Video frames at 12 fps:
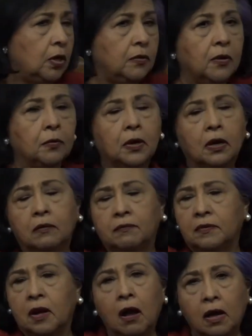There were
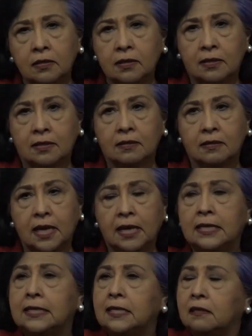constant, and
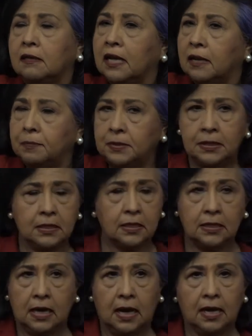it still happens
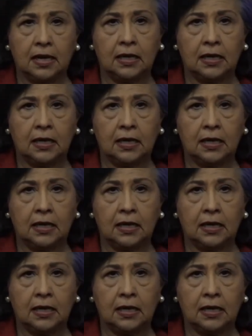today.